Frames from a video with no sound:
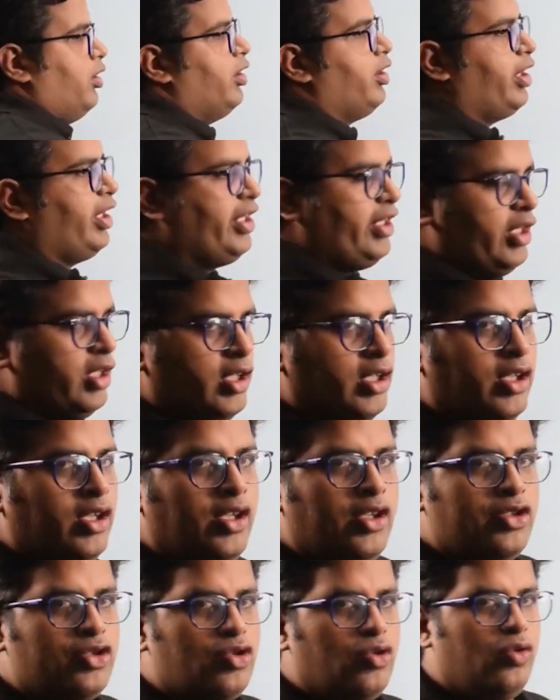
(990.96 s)
right?
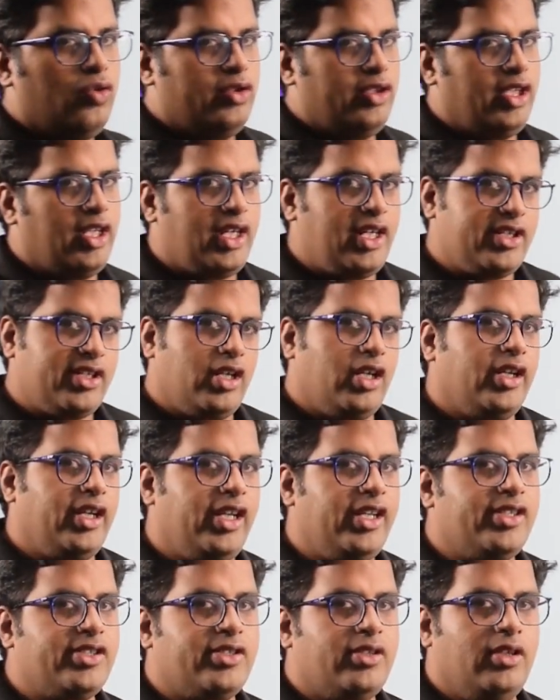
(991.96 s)
So there are
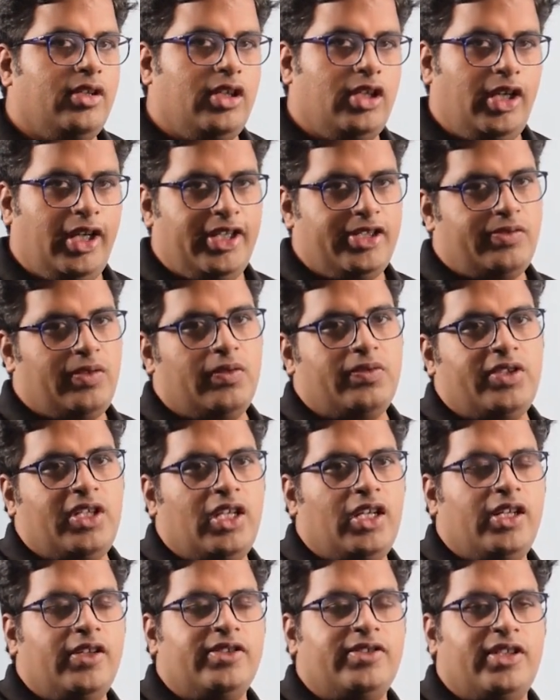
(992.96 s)
again, as you have
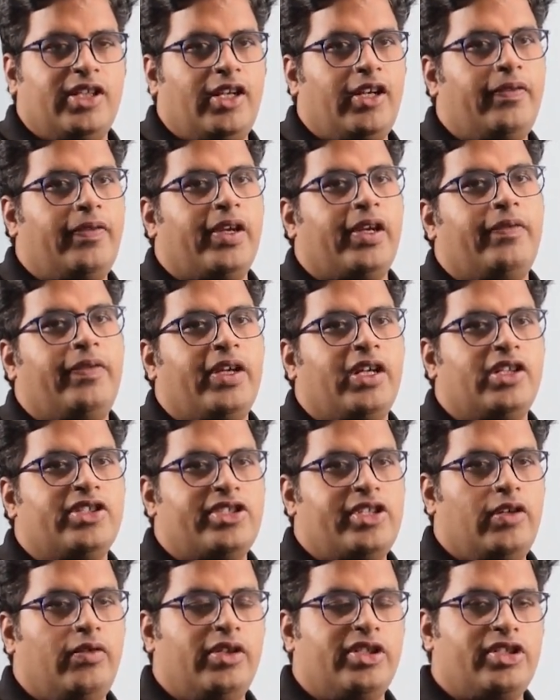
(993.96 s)
seen in significant figures,
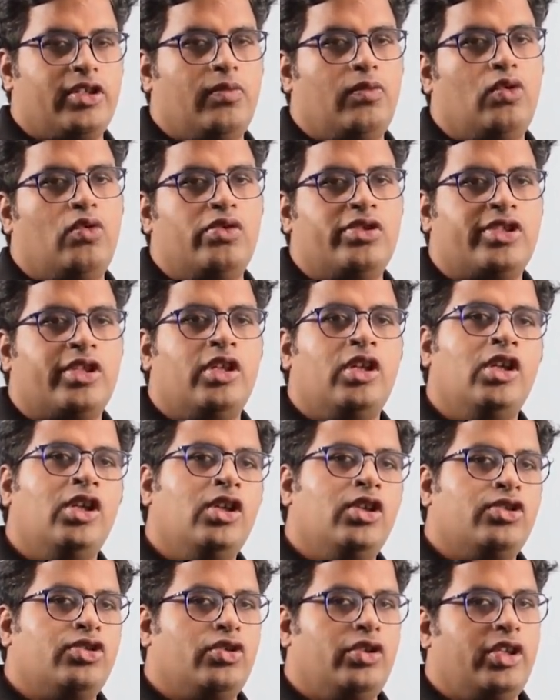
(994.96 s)
there were some rules.
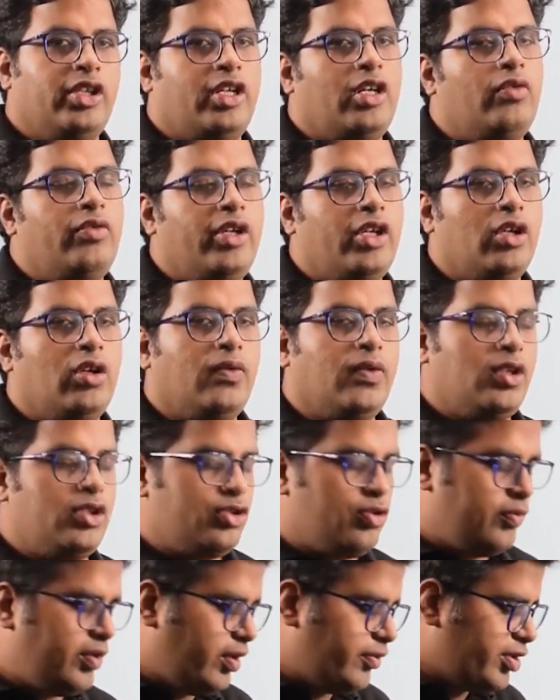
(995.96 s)
So in rounding off
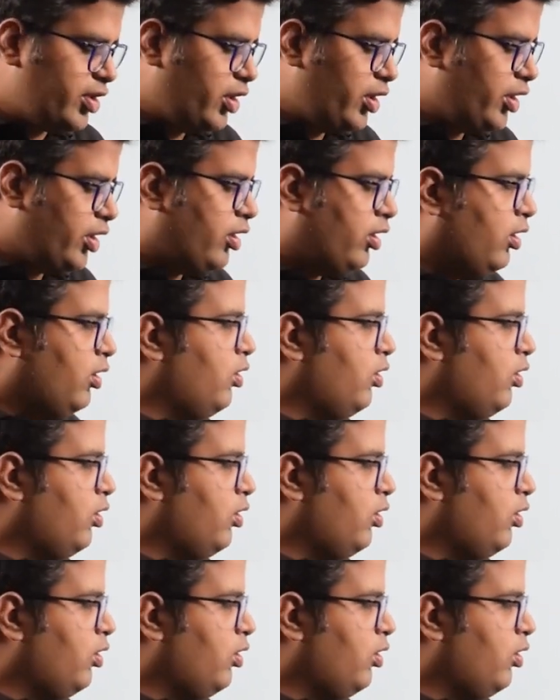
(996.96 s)
also we have certain